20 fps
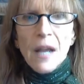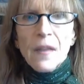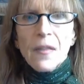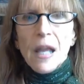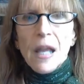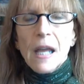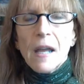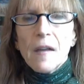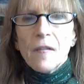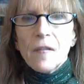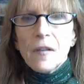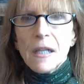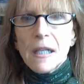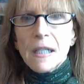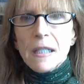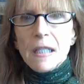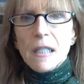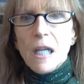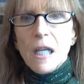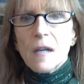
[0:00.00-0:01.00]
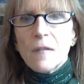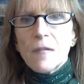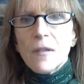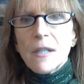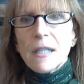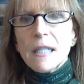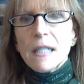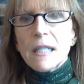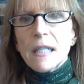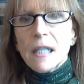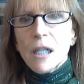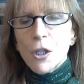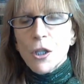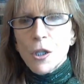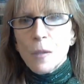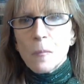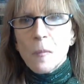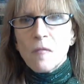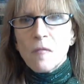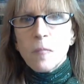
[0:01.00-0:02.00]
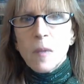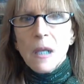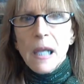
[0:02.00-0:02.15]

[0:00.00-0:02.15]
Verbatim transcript: The heaviness of the stellium of